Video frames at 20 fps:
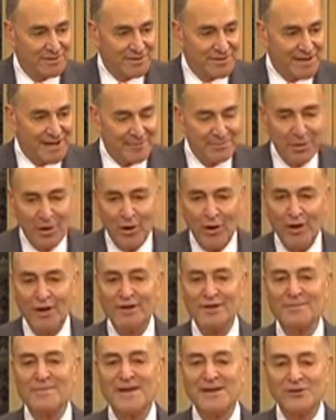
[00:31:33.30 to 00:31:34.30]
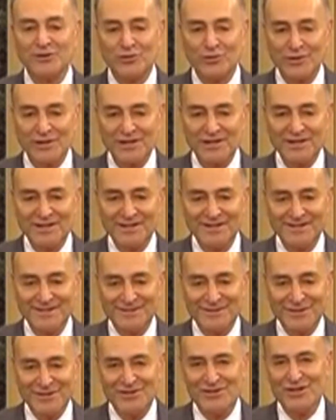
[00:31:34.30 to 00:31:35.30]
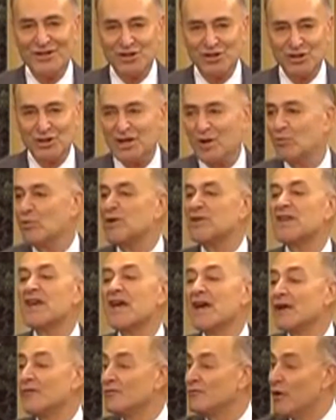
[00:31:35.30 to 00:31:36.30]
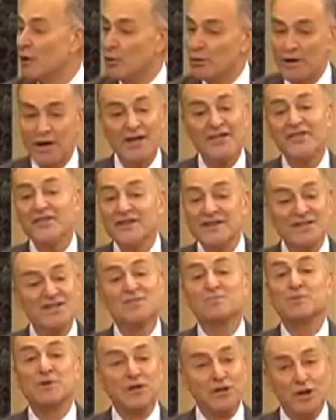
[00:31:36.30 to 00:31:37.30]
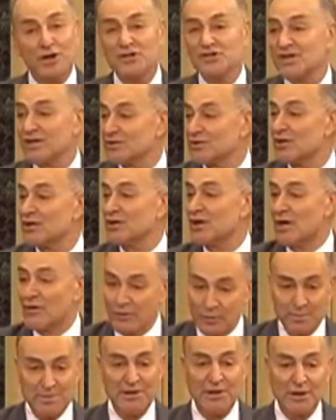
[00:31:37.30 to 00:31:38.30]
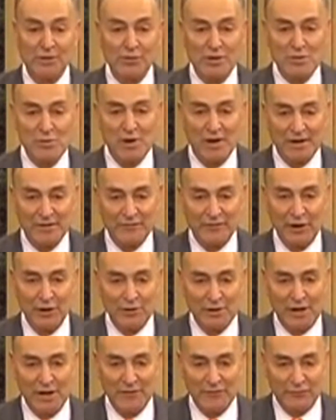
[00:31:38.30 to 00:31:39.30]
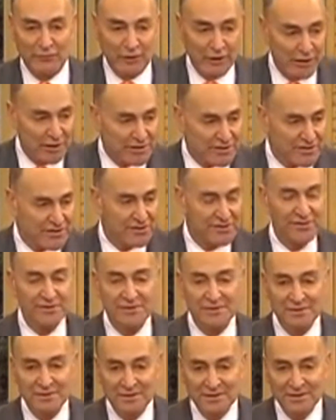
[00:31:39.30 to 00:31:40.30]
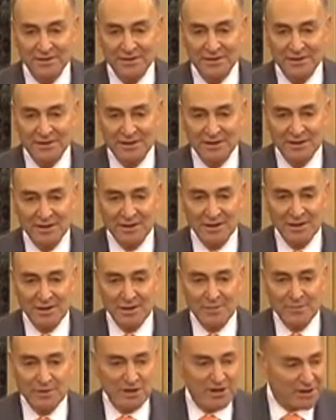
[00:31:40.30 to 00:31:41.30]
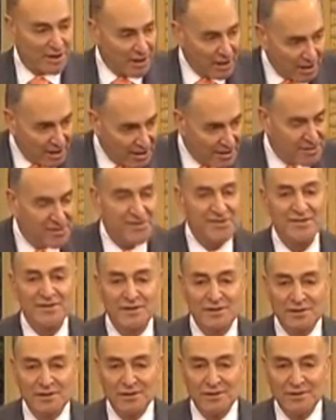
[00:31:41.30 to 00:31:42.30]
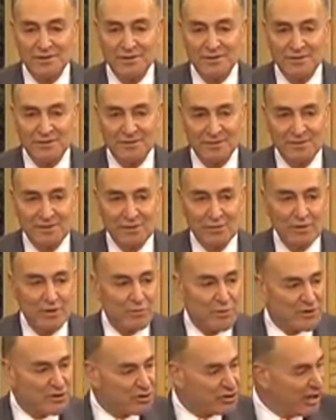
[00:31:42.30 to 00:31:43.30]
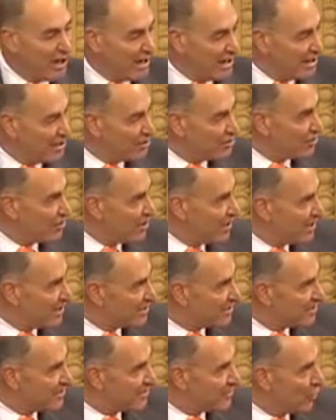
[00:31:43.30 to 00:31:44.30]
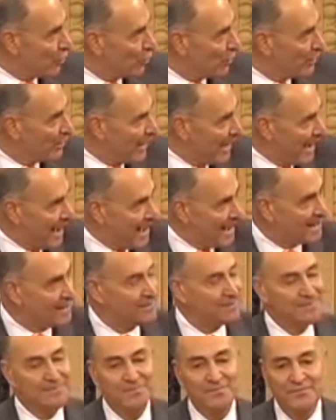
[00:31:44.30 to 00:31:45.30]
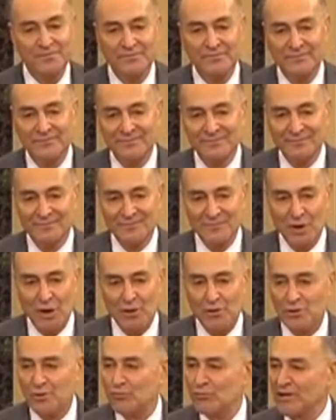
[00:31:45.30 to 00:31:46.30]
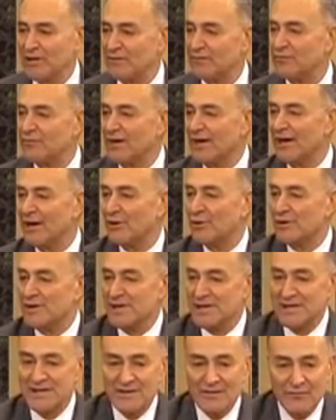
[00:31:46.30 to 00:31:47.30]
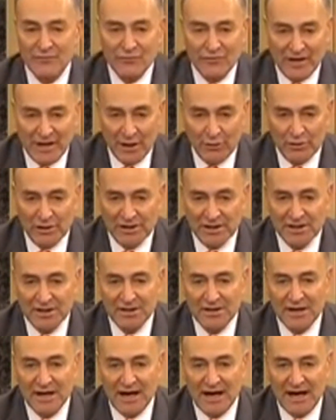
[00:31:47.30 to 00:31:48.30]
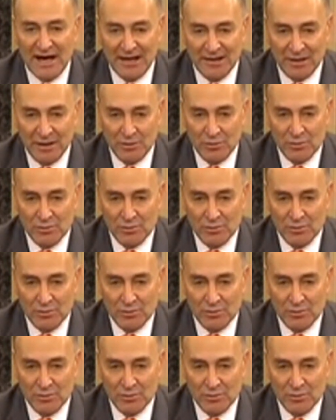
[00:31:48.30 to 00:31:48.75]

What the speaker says: a parliamentary decision that we can't vote on this because there's another bill we want to vote on first, because we would change this or that, are going to ring very, very hollow.